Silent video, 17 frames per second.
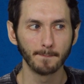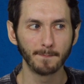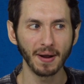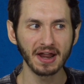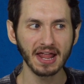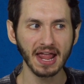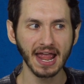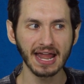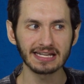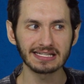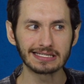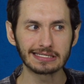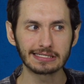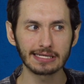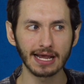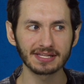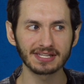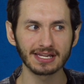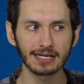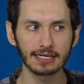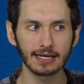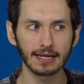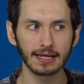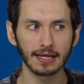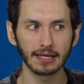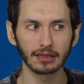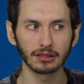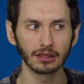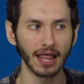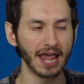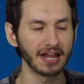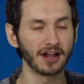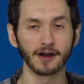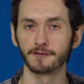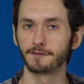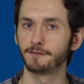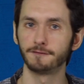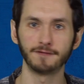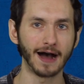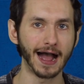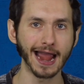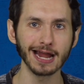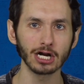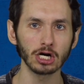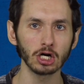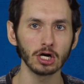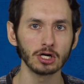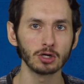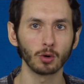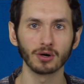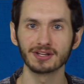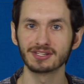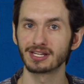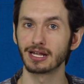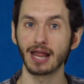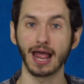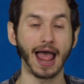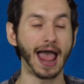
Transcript: but it doesn't light on fire, nor does it